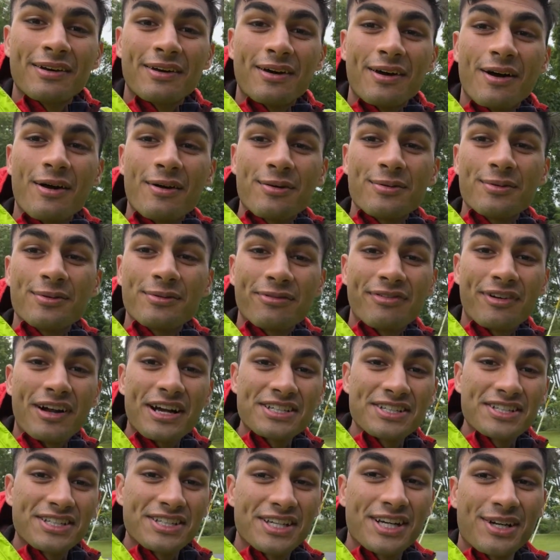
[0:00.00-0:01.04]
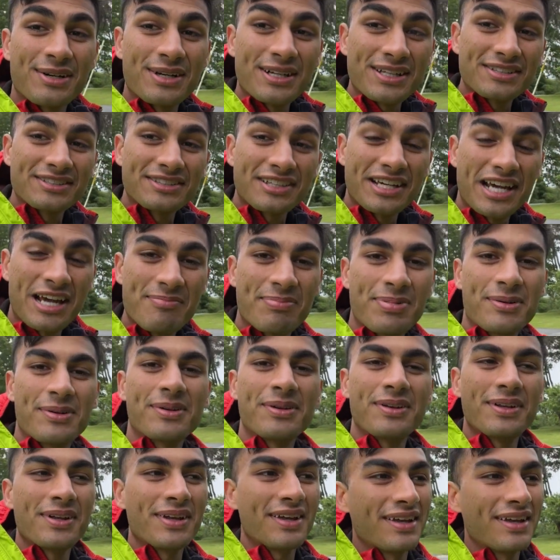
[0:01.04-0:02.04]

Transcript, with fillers: own fresh urine sample